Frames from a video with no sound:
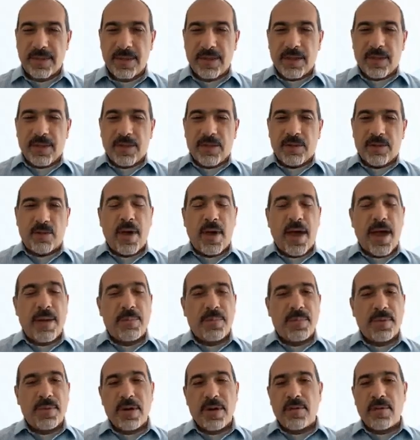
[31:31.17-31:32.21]
So I
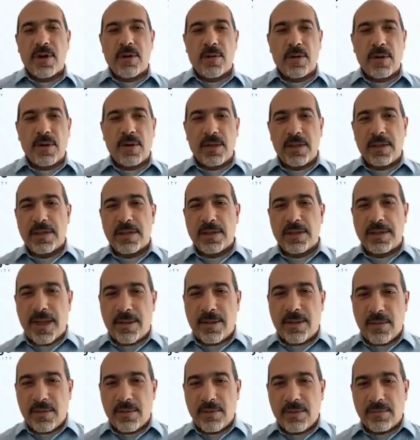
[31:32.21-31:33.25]
pre-recorded this
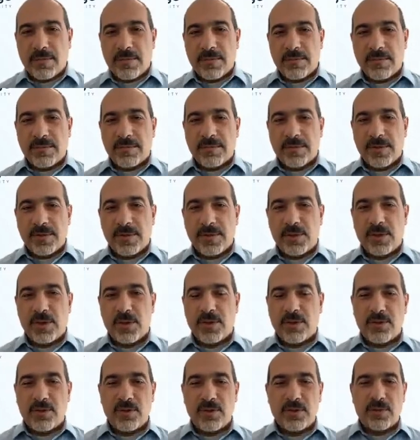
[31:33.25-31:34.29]
demo
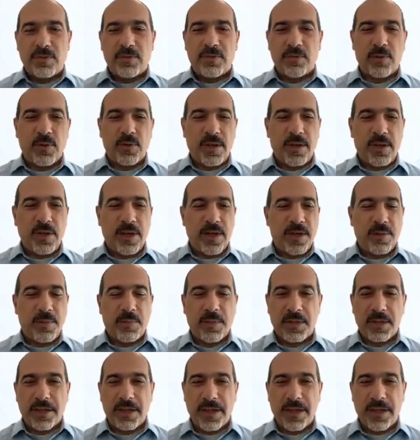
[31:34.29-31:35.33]
just to avoid any
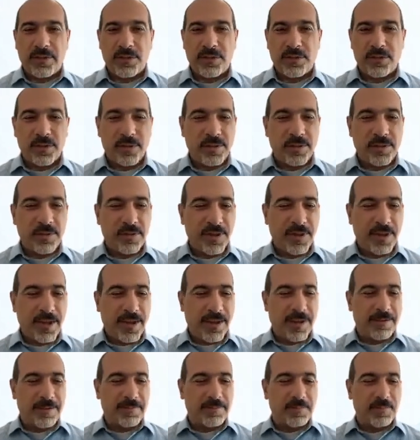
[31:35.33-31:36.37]
potential
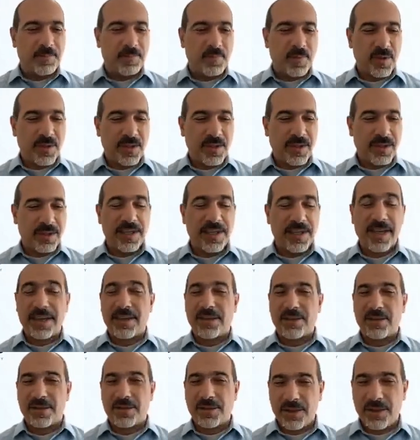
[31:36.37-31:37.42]

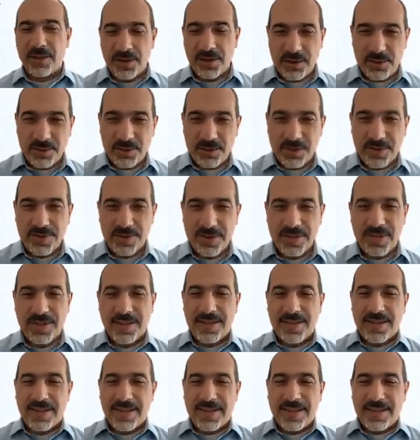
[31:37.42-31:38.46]
technical issues.
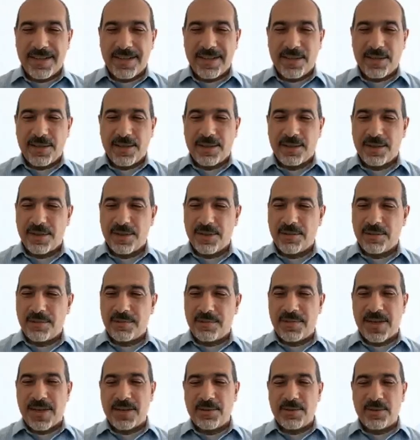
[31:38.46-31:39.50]
So
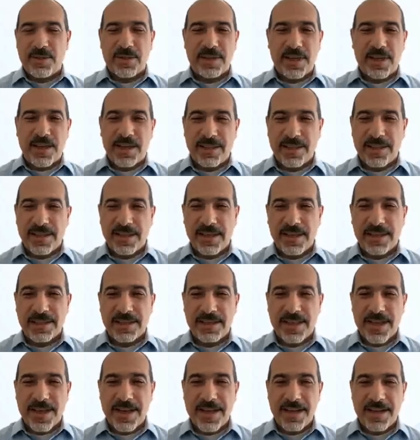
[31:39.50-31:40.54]
as soon as I hit the next
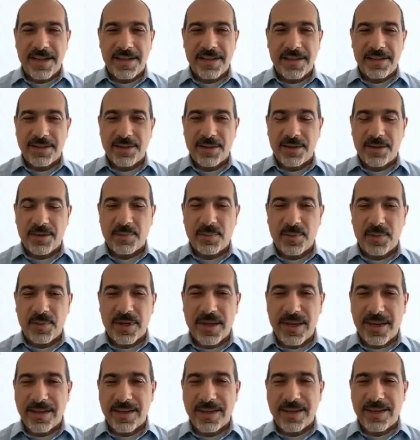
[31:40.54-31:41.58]
slide, it'll start
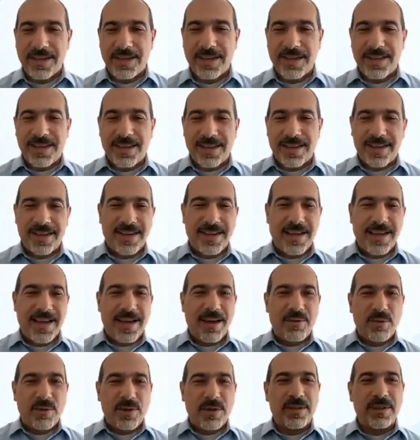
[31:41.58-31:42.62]
playing, and I
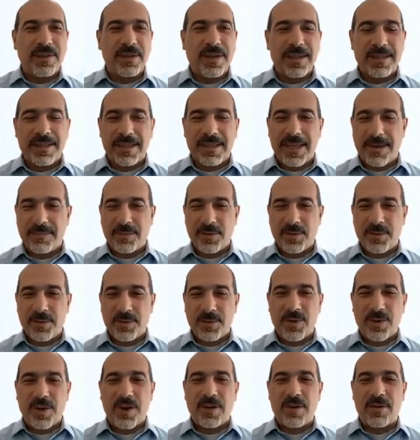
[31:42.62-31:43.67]
will attempt to
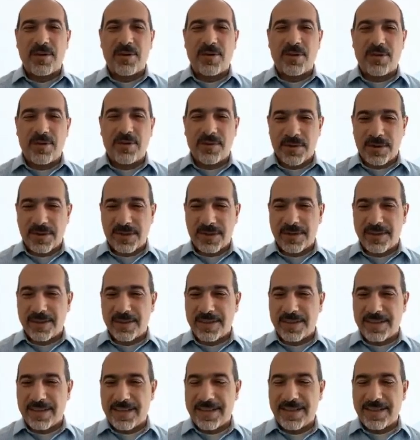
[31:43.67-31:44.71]
talk over
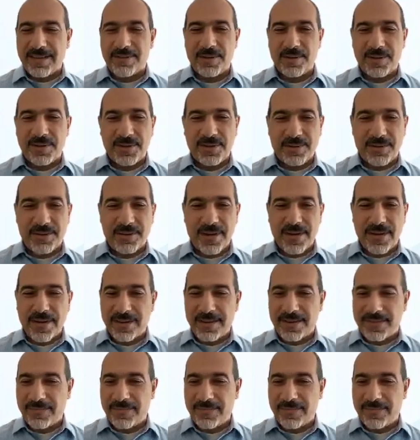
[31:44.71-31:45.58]
what's going on.